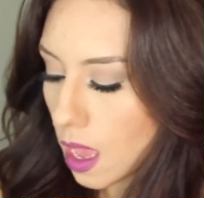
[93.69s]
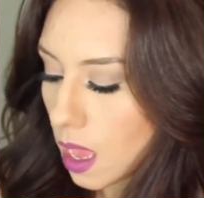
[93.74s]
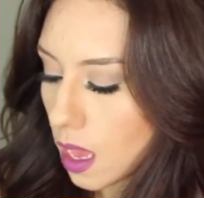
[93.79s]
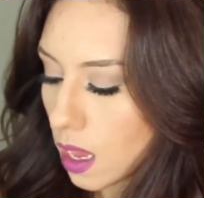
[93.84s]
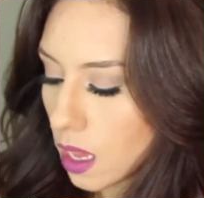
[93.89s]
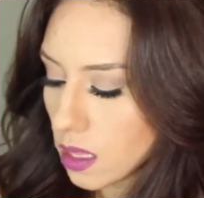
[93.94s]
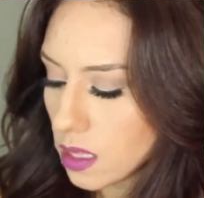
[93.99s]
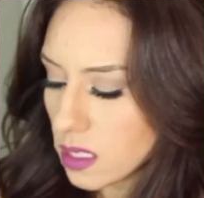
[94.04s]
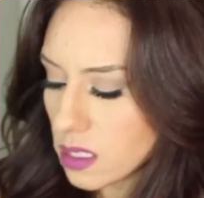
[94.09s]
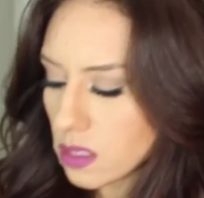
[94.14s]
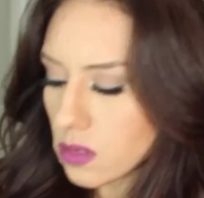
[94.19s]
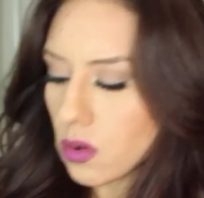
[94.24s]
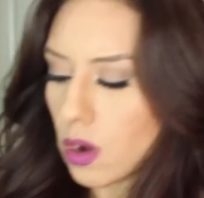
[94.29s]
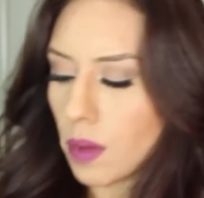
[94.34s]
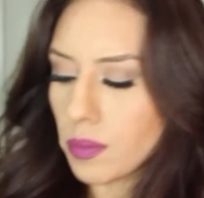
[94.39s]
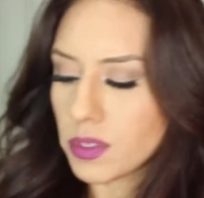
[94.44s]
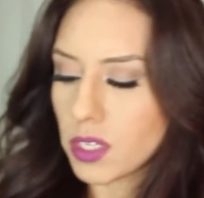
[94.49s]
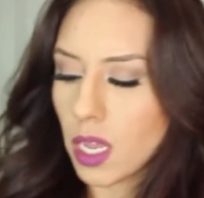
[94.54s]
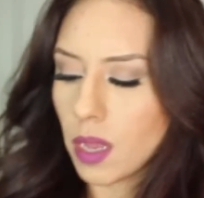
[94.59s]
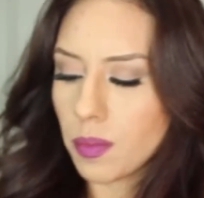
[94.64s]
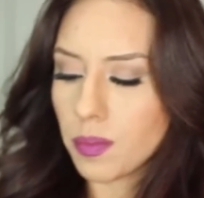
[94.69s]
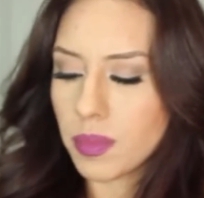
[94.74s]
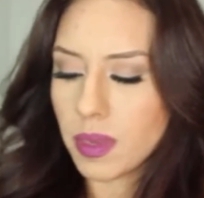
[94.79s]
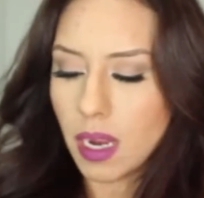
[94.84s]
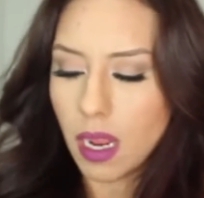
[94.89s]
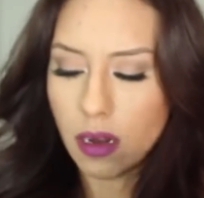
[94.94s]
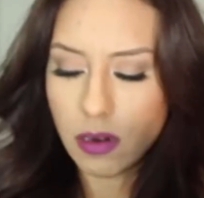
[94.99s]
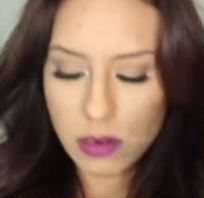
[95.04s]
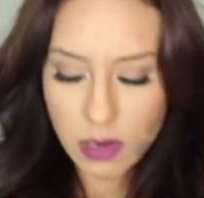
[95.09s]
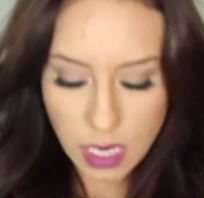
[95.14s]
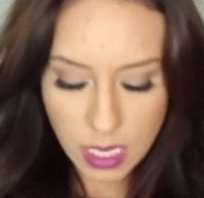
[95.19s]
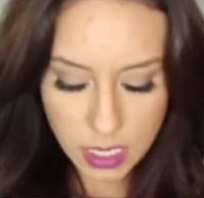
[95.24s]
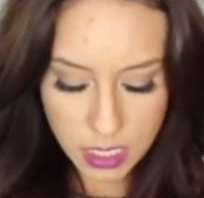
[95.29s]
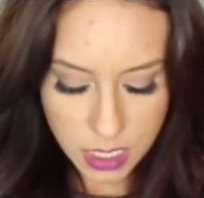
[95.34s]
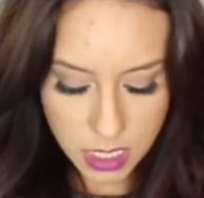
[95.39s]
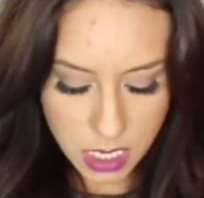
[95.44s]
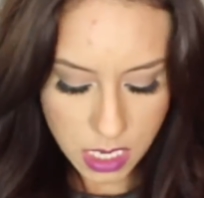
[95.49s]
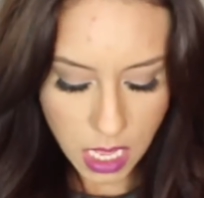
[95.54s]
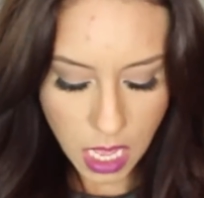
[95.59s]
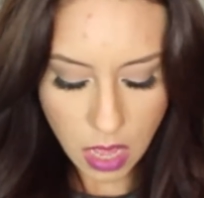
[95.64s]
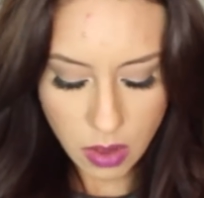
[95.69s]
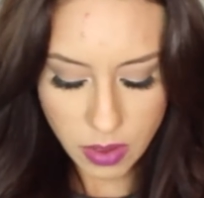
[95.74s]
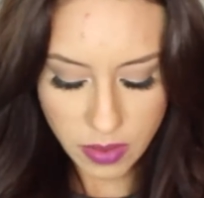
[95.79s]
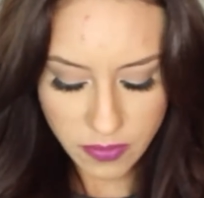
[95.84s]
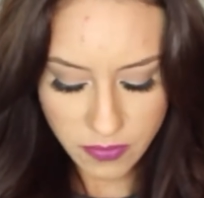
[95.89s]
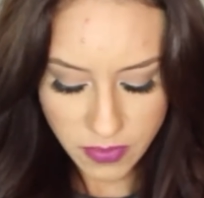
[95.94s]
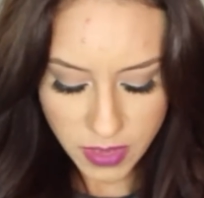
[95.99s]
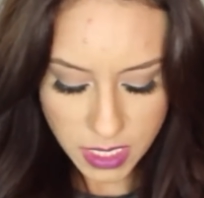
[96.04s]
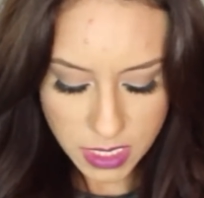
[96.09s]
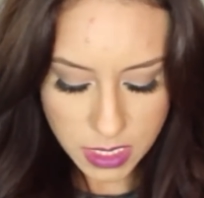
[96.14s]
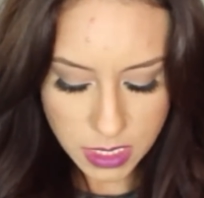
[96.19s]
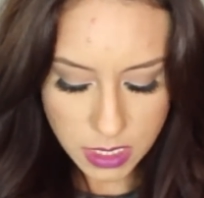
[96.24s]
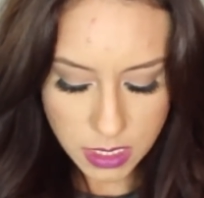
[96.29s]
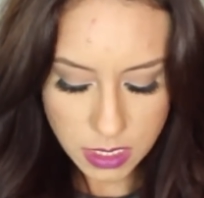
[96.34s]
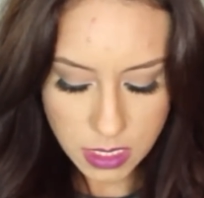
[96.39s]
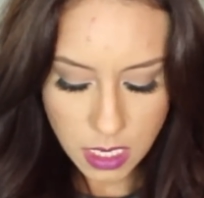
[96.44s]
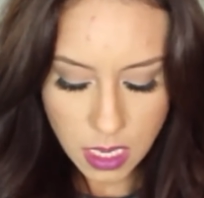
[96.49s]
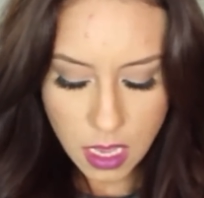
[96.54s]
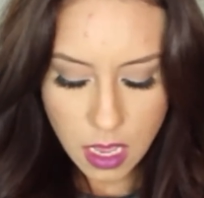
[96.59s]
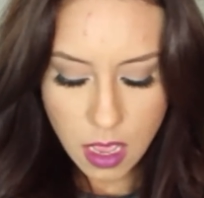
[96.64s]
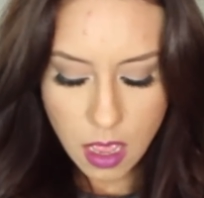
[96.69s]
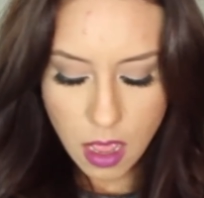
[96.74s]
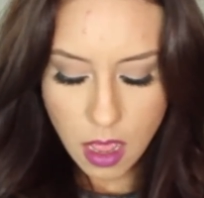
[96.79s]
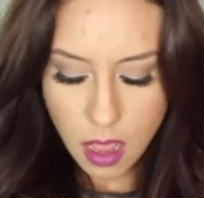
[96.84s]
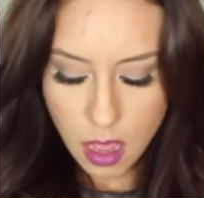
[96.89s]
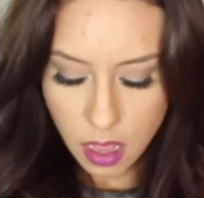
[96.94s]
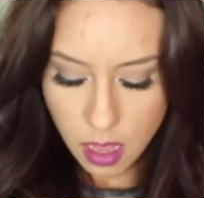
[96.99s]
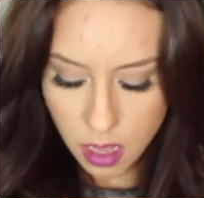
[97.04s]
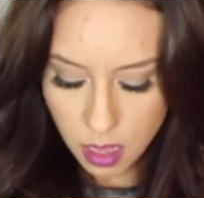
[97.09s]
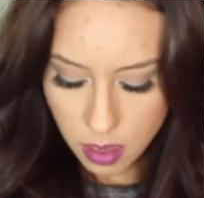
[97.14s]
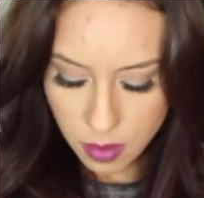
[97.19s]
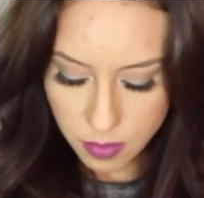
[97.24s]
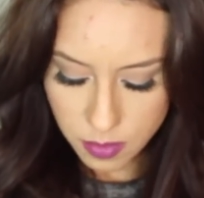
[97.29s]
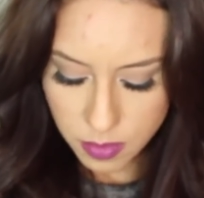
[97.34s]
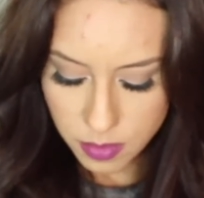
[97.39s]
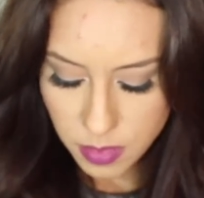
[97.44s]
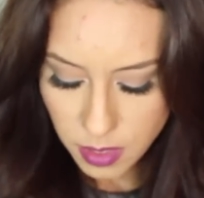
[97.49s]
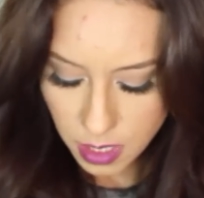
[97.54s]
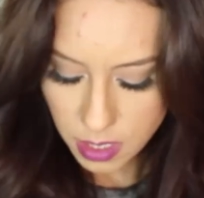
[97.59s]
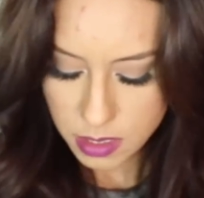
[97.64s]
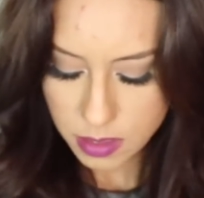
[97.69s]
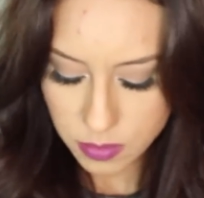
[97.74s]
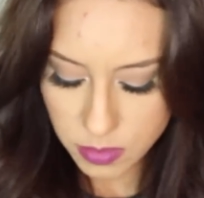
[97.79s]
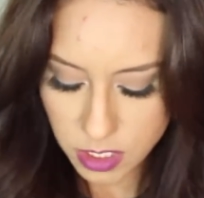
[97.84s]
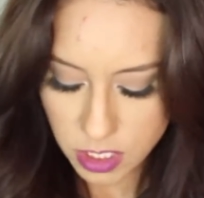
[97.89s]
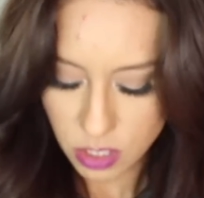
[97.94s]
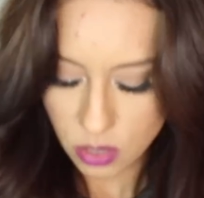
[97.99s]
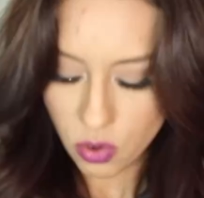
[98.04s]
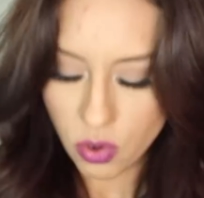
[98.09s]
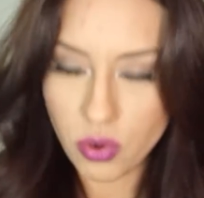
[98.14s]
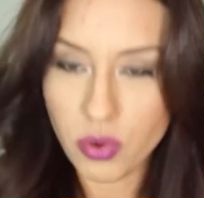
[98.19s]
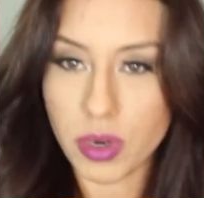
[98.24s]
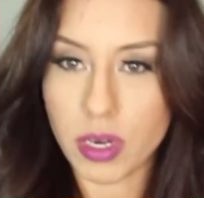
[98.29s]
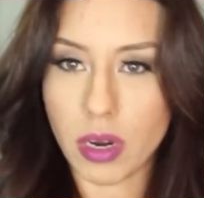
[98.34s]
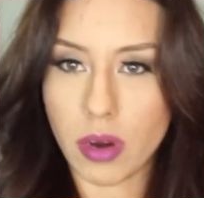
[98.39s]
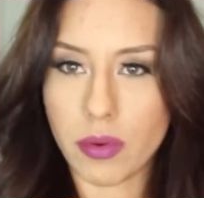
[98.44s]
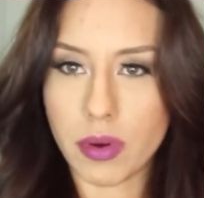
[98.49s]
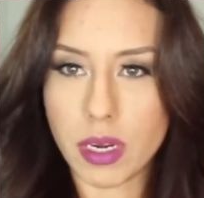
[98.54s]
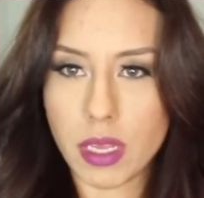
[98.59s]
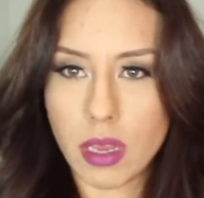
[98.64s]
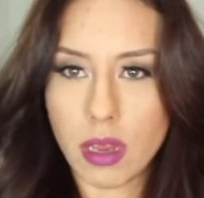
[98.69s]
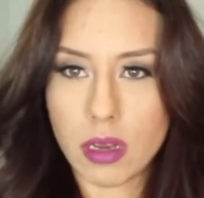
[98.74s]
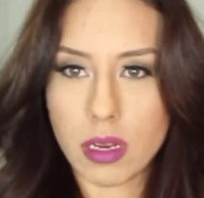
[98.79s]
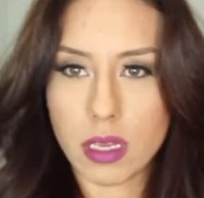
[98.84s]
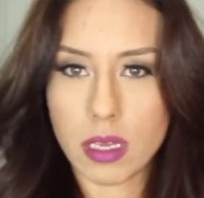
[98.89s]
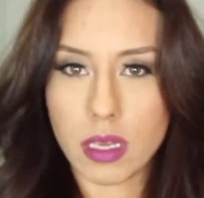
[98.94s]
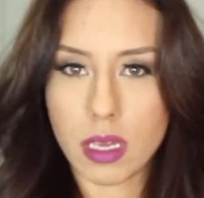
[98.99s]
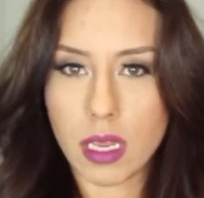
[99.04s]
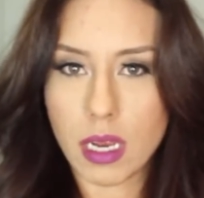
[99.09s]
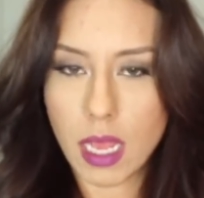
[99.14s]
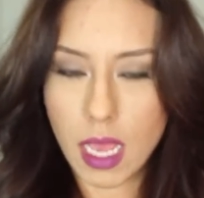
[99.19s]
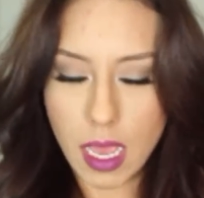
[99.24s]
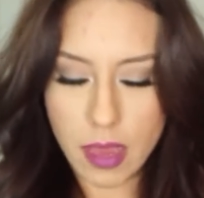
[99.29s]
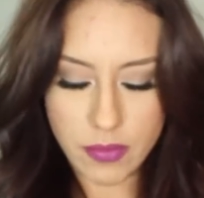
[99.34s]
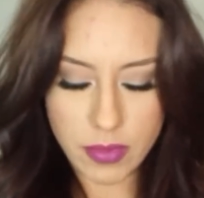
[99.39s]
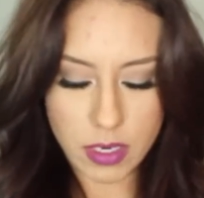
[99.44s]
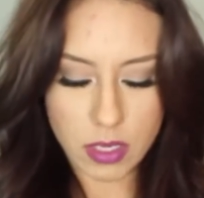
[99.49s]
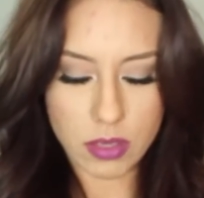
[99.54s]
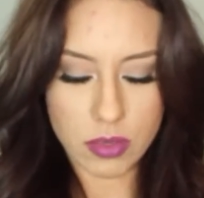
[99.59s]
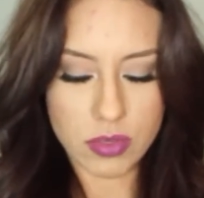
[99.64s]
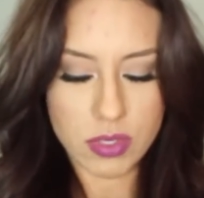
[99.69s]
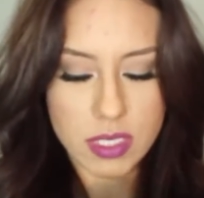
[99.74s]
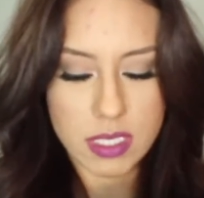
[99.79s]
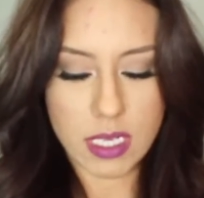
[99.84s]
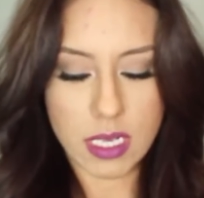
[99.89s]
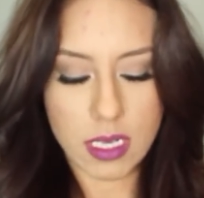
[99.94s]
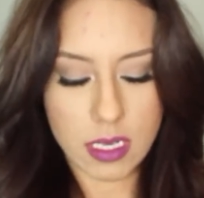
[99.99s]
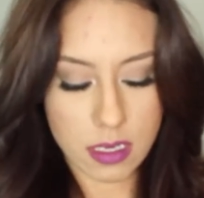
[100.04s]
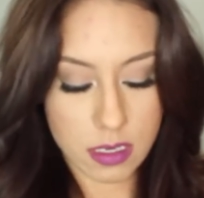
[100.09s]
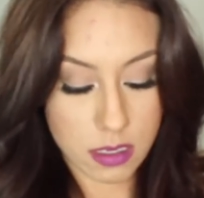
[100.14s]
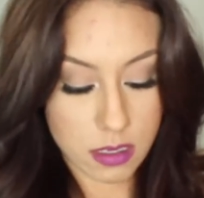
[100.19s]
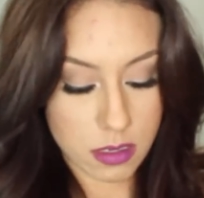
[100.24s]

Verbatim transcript: I got this crop top but I don't like how it fits um, it has some deodorant already on it and I haven't used it